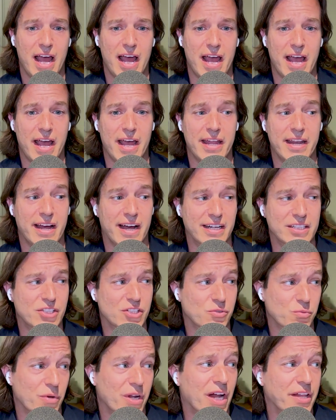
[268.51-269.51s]
And I
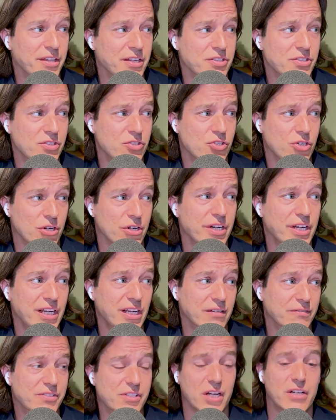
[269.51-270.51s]
just went on this
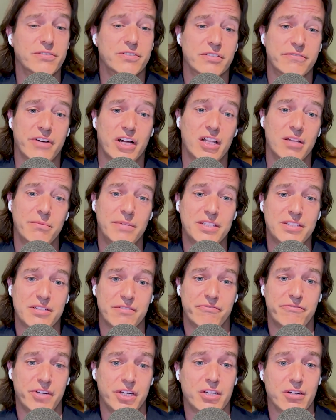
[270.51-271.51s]
journey of self development
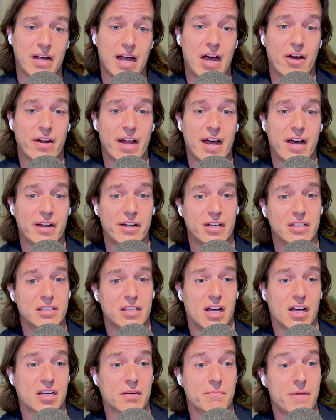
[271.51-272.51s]
to figure out how to
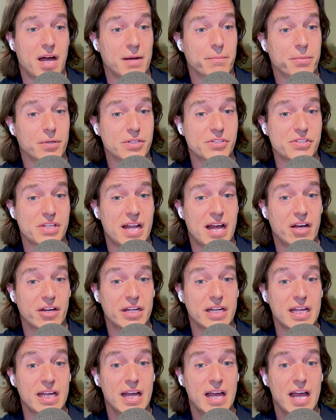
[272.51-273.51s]
unlock my
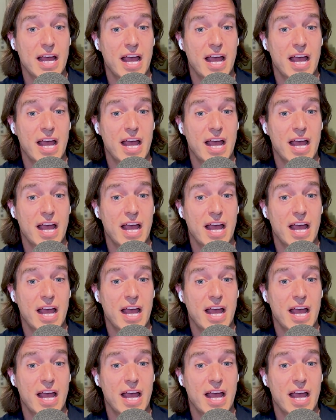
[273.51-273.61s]
personality